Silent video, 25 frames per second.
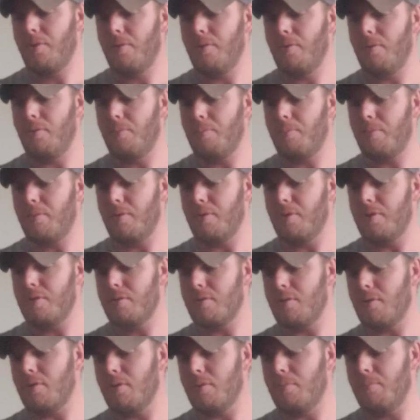dude's pretty
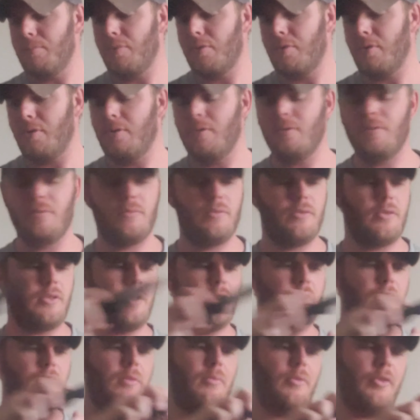sharp, so I don't want
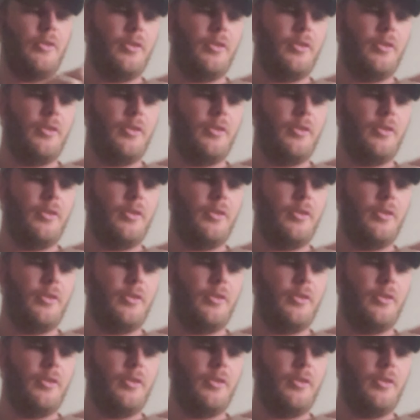to cut